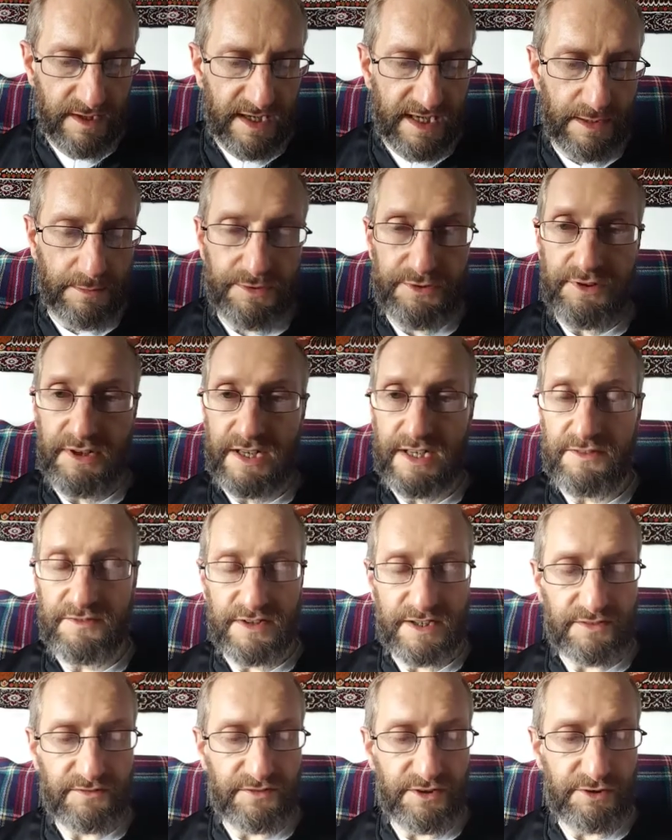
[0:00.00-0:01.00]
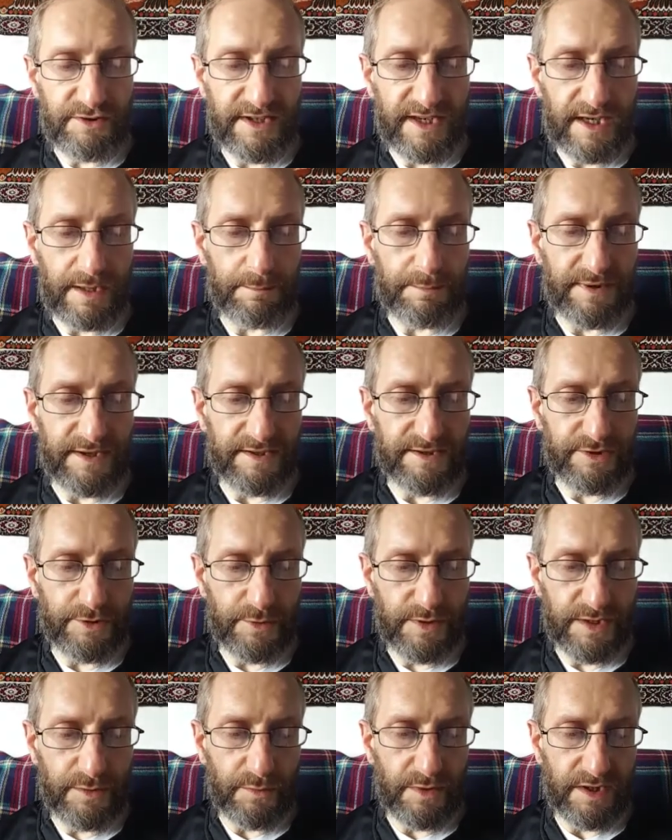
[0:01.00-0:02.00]
"I'm thriving, very happy and
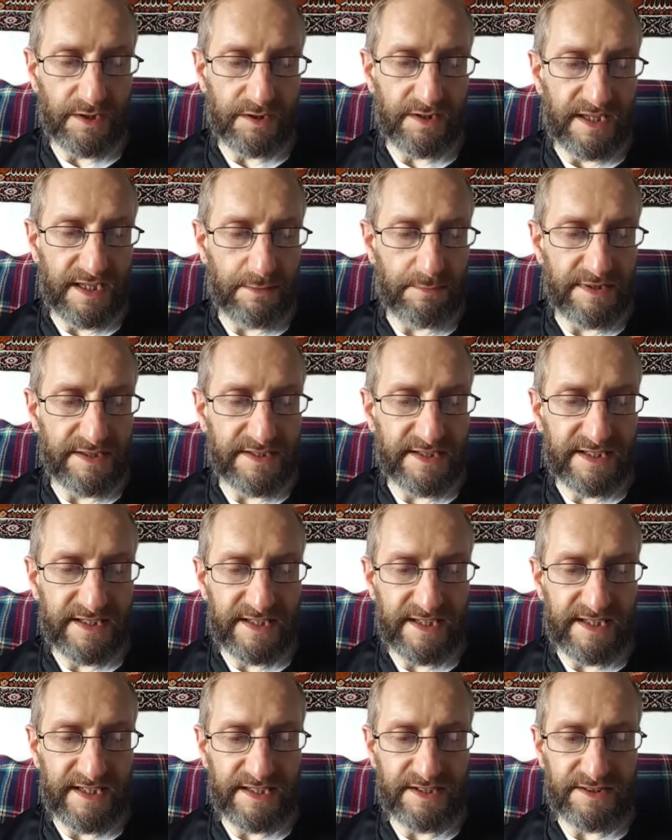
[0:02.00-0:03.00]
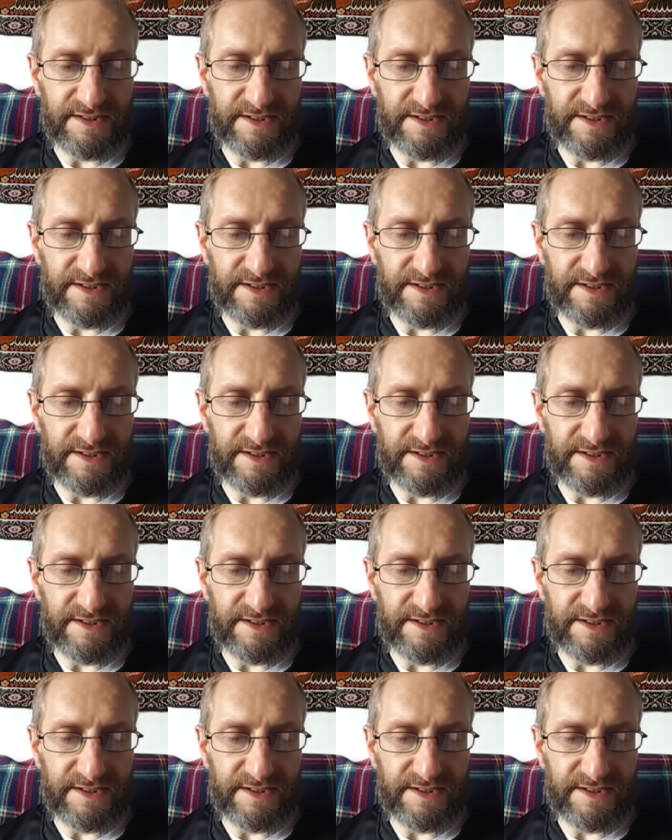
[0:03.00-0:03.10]
doing well. I'm indicating